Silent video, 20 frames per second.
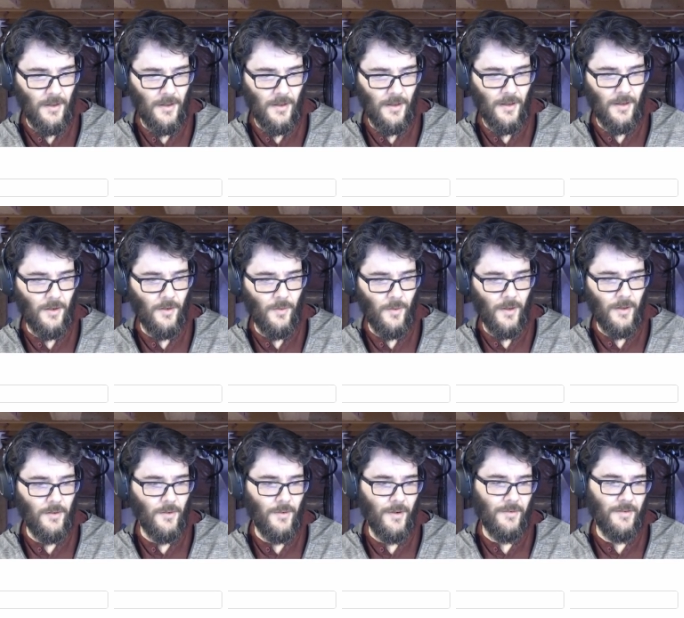
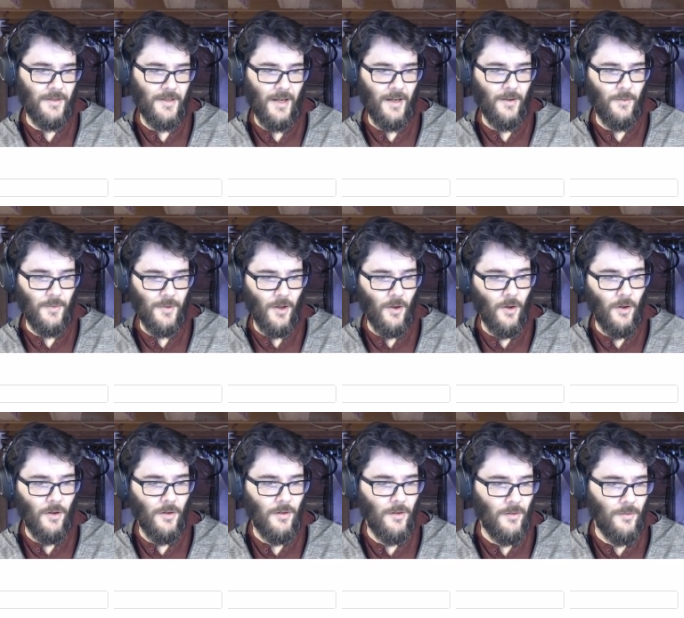I don't have to tag it
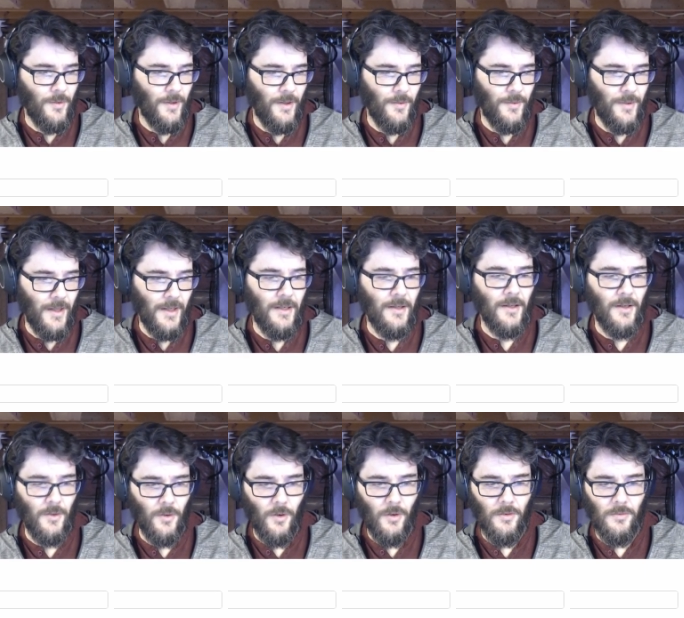with anything
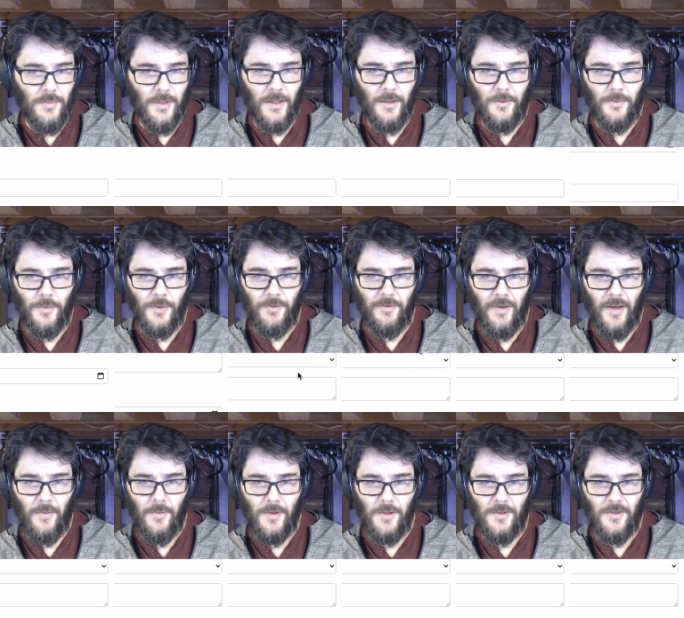at all, but I'll put
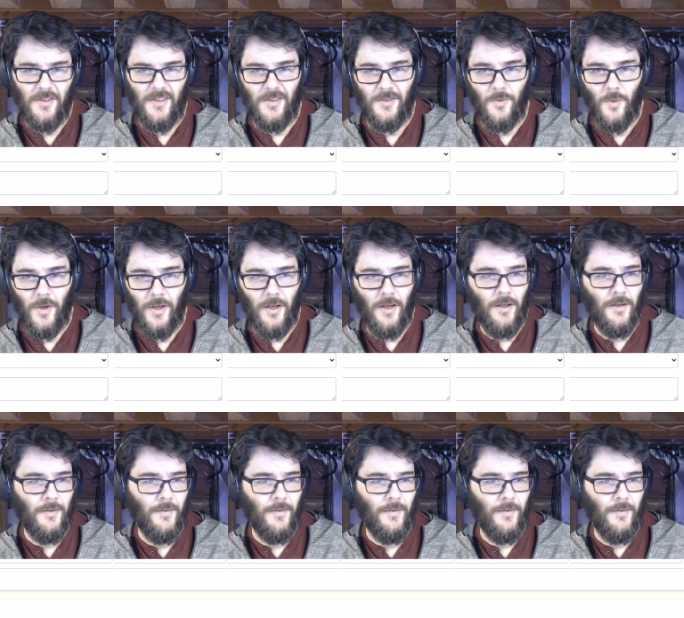family just because why not?